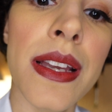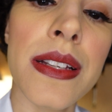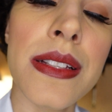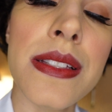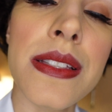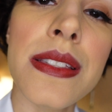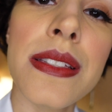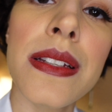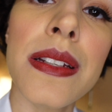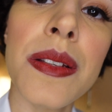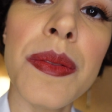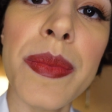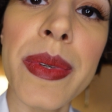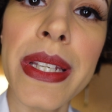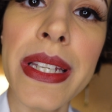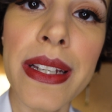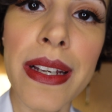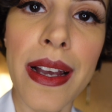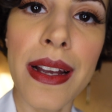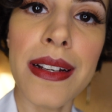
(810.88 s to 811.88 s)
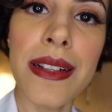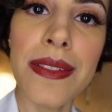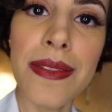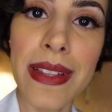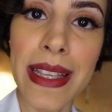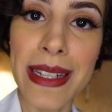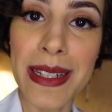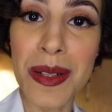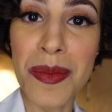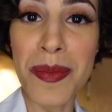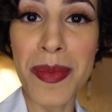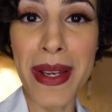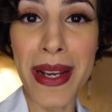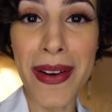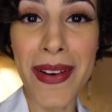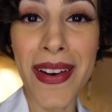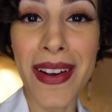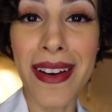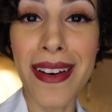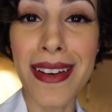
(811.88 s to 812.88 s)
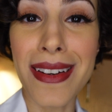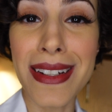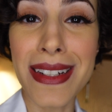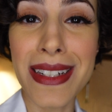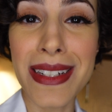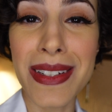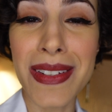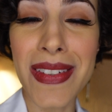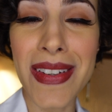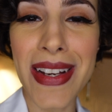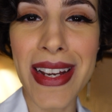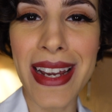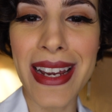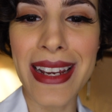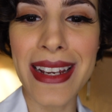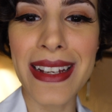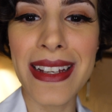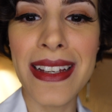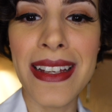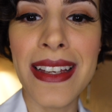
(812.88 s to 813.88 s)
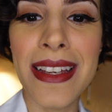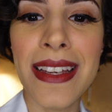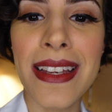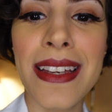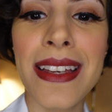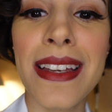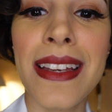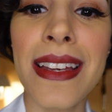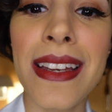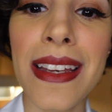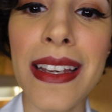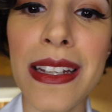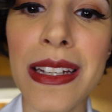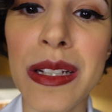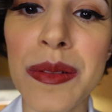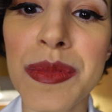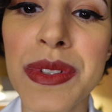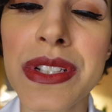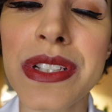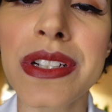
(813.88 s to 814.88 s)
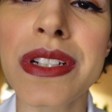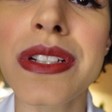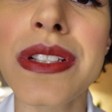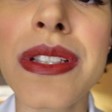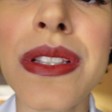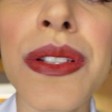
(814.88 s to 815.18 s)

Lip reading: It's going to be kind of like a bear hug, okay? And I'm just going to